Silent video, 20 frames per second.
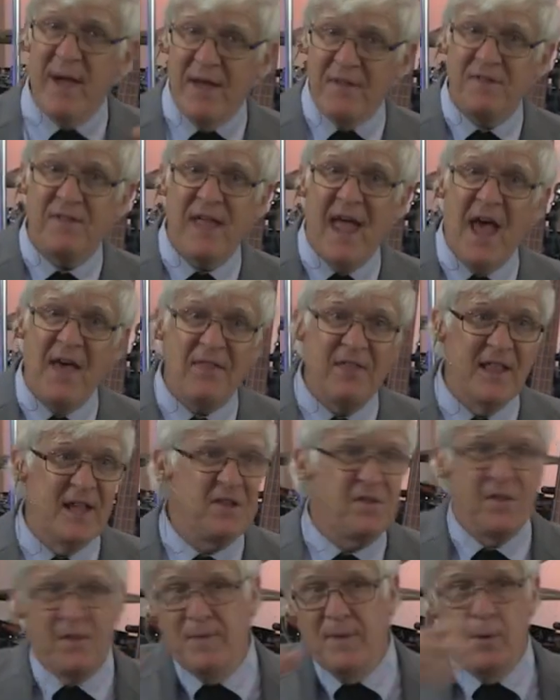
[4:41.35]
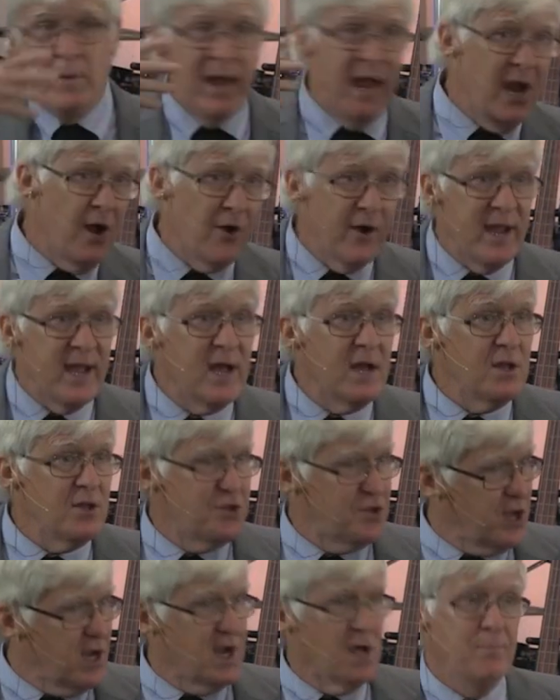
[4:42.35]
best athletes in the area
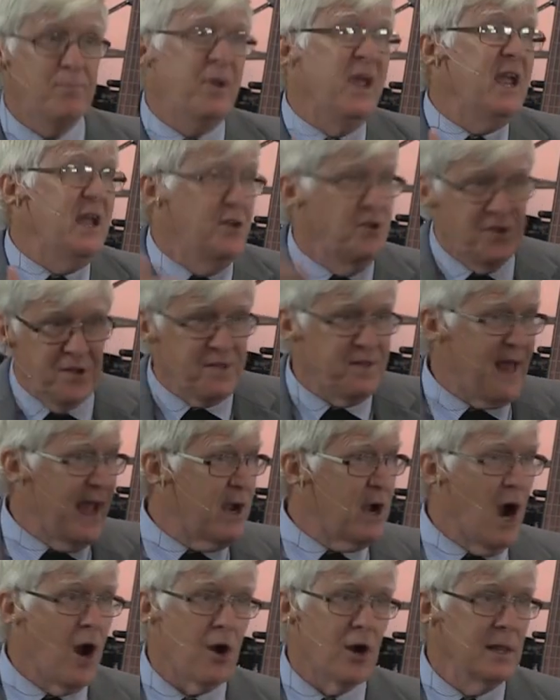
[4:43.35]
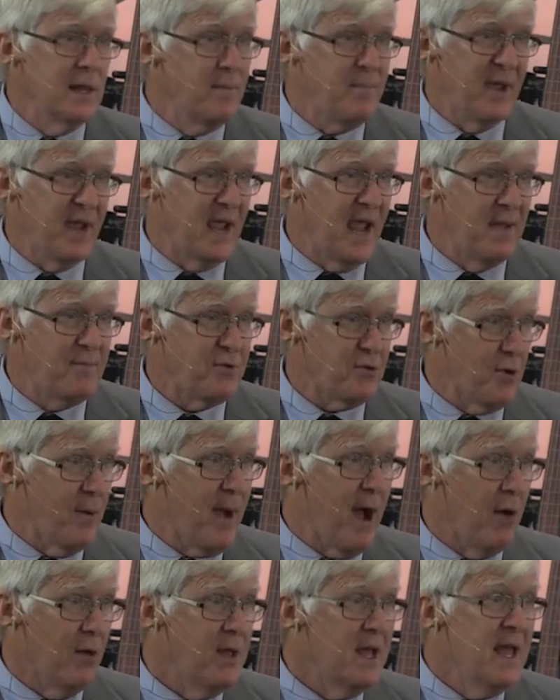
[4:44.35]
to compete, just like our Olympic Games are
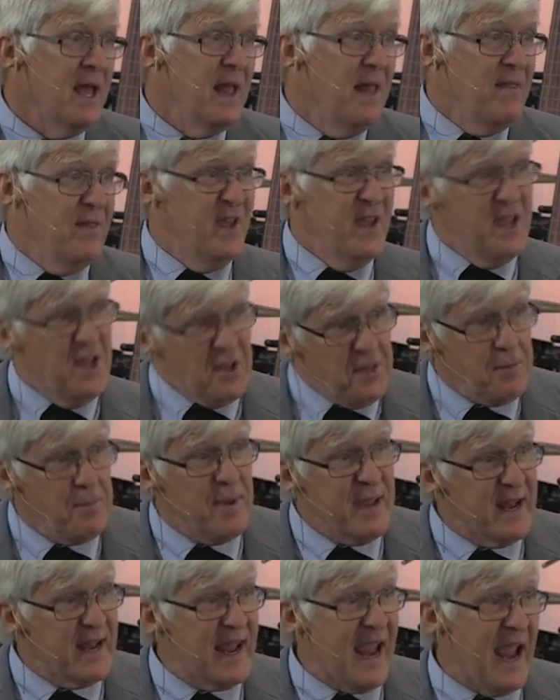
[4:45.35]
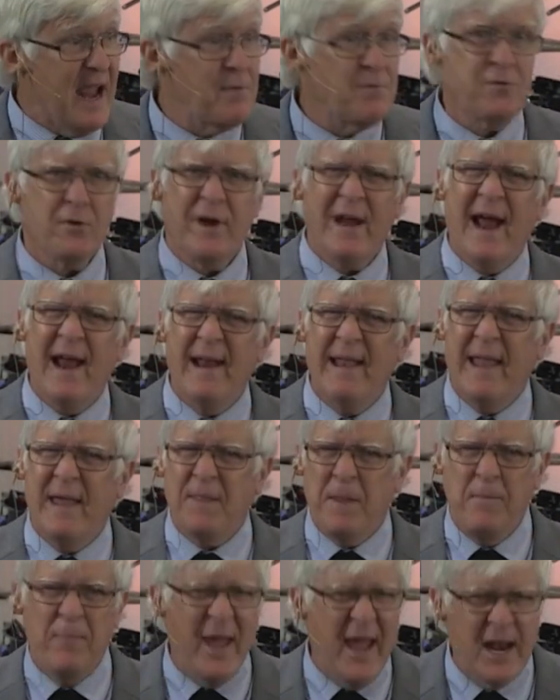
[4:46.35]
about. The Isthmian Games were kind of
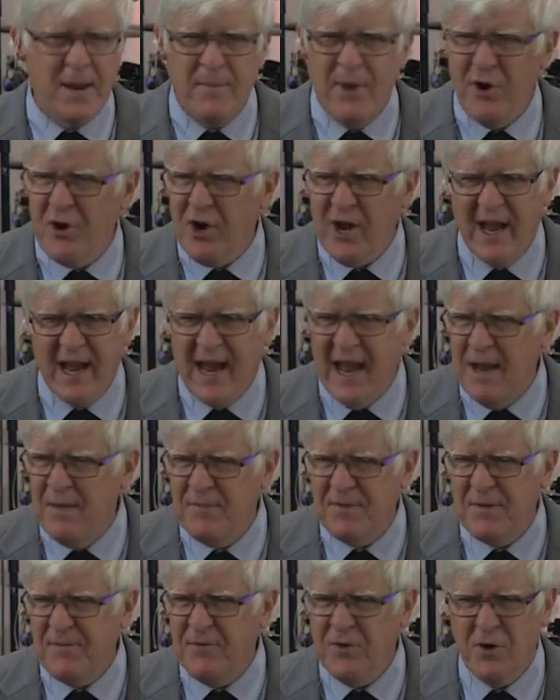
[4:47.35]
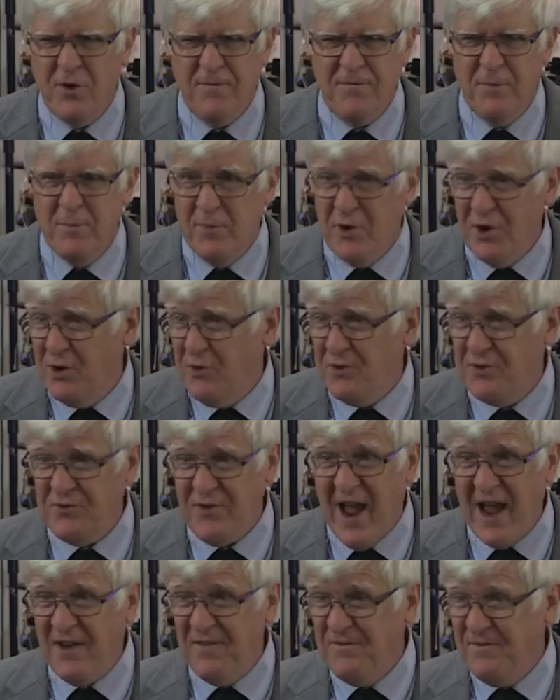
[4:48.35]
like the Pan American Games, if you're familiar with
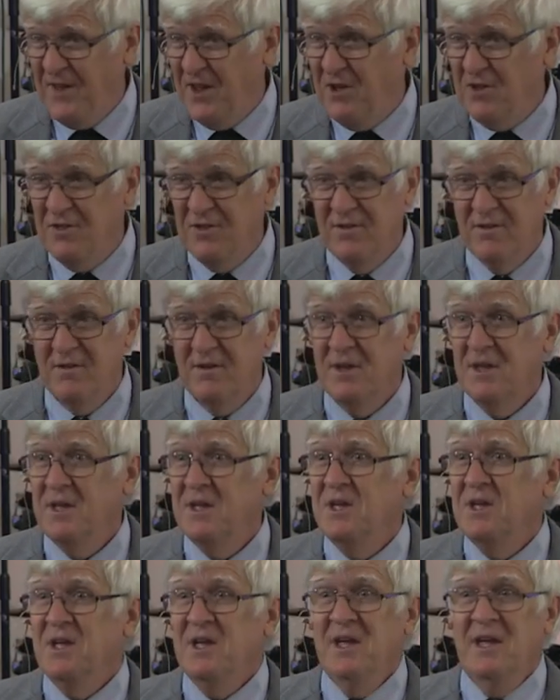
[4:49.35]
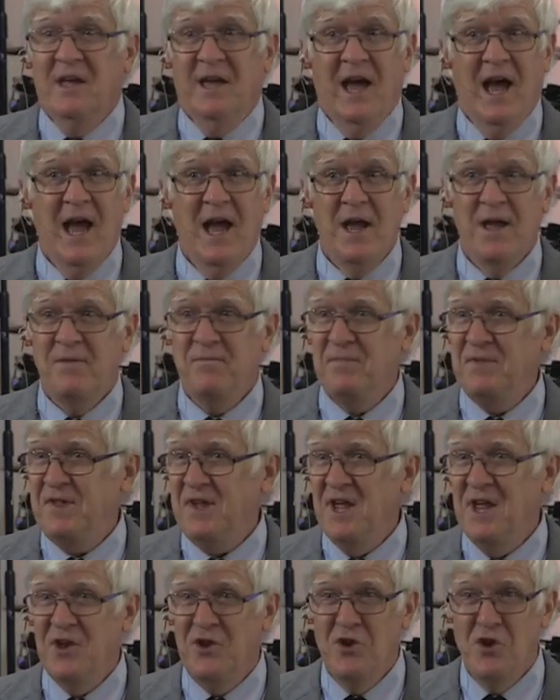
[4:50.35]
track and field. I'm
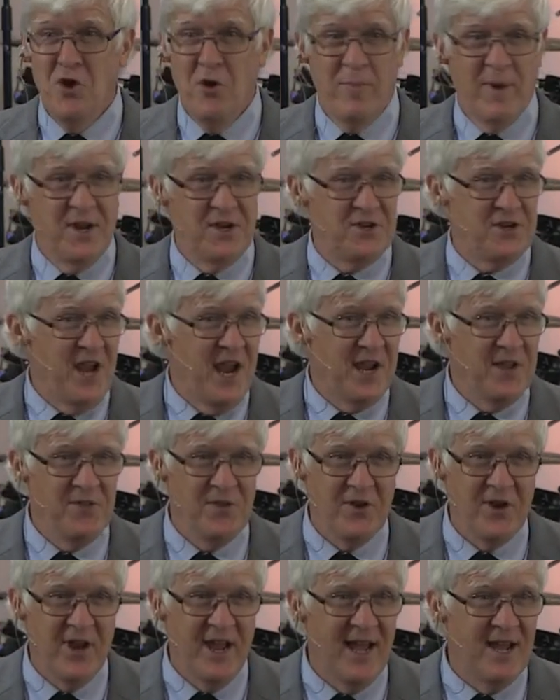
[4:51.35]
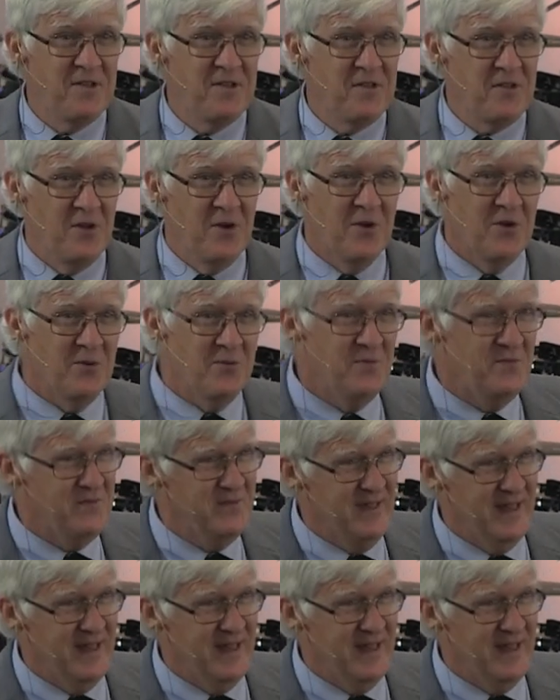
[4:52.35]
seeing nobody shaking their head, so